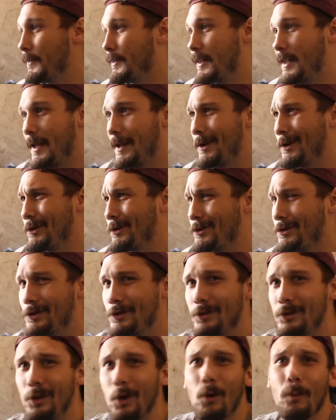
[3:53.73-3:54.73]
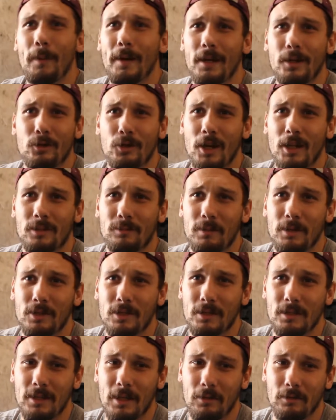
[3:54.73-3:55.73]
There's so many
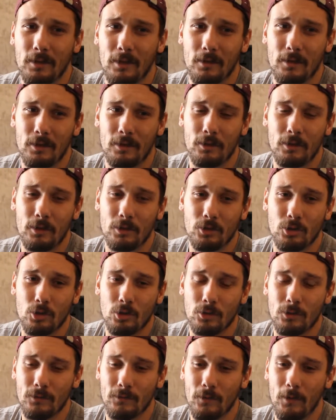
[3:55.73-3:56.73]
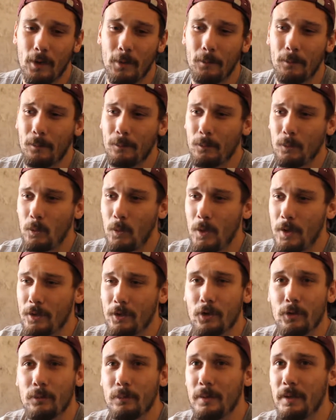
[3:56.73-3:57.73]
transmissions out there that you can choose from,
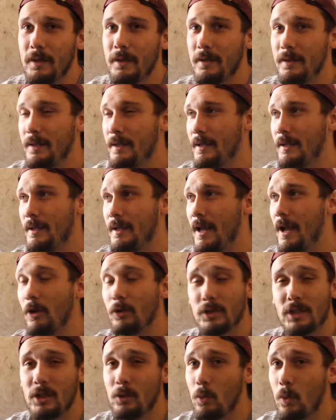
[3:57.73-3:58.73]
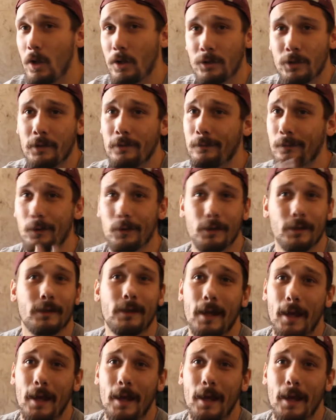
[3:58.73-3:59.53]
whether it be the LT1 converted to